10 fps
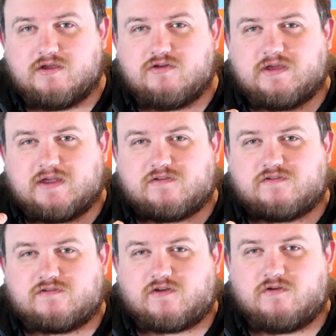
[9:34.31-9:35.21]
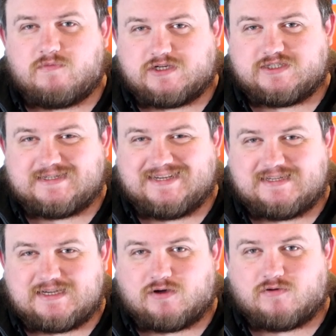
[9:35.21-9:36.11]
You get so much
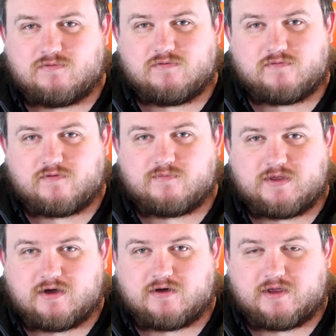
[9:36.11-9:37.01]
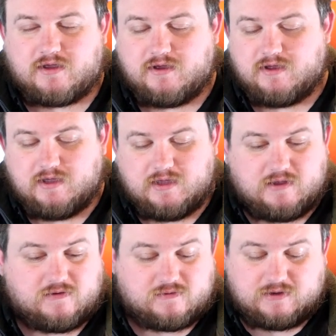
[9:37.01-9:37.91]
detail from the eye.
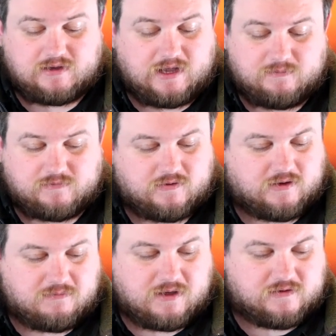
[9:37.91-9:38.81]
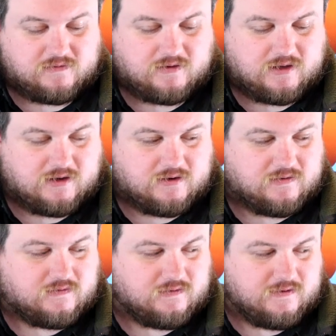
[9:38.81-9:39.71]
It's absolutely amazing,
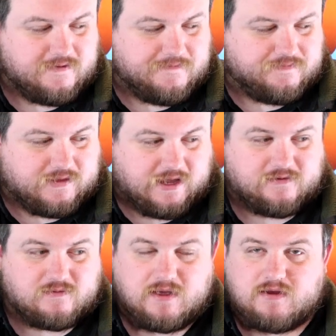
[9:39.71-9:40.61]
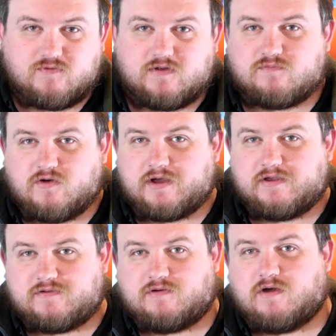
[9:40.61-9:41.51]
and that is the main reason why
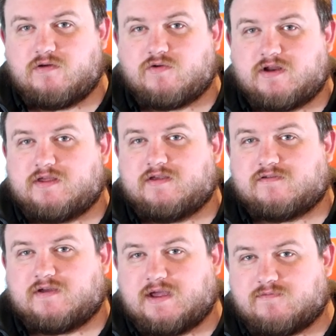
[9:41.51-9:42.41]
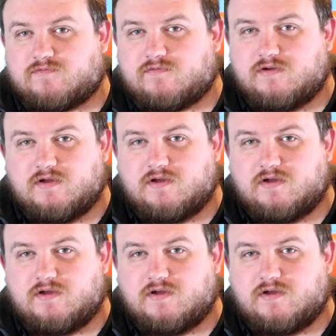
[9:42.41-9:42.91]
I still own one of these and I haven't